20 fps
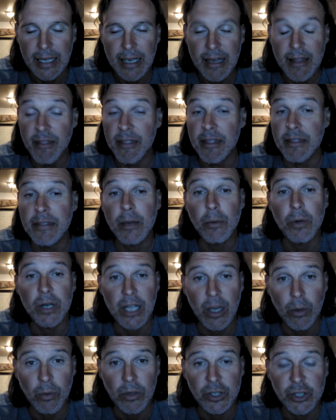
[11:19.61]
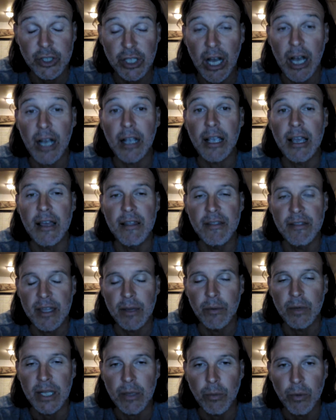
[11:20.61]
and then they would go into shock, and
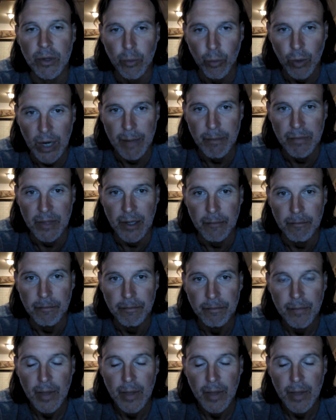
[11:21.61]
then he would rape them.